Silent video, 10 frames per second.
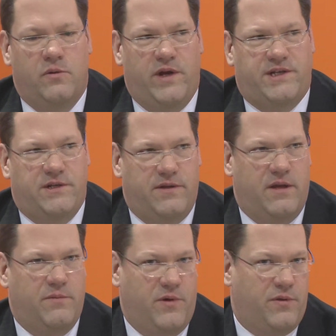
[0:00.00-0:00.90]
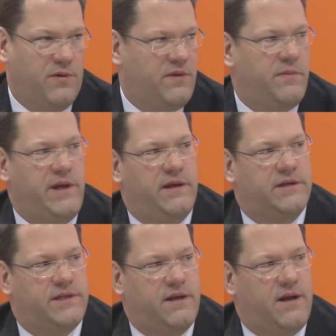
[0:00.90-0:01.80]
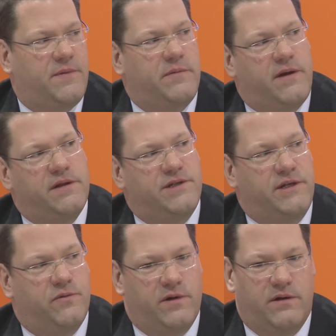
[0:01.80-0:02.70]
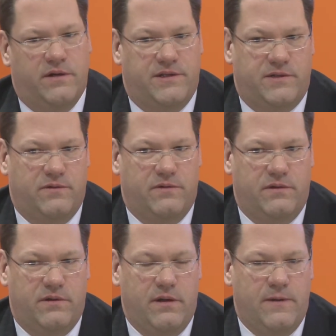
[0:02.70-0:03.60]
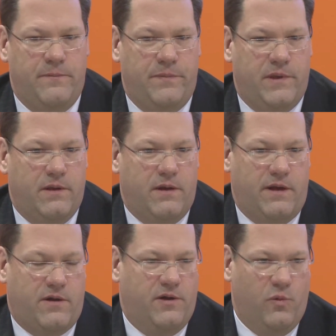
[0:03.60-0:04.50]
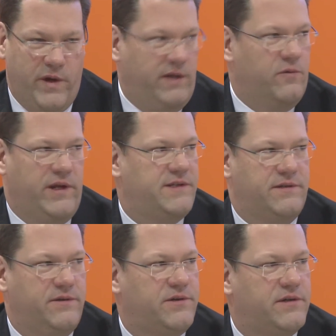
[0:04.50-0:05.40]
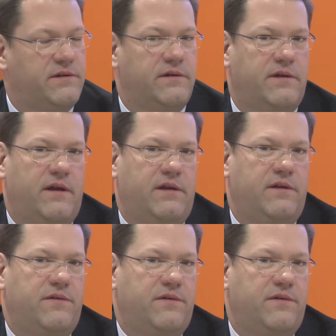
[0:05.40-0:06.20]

we actually do that in both orthopedics and ophthalmology, where it's I call it a wing-to-wing solution, and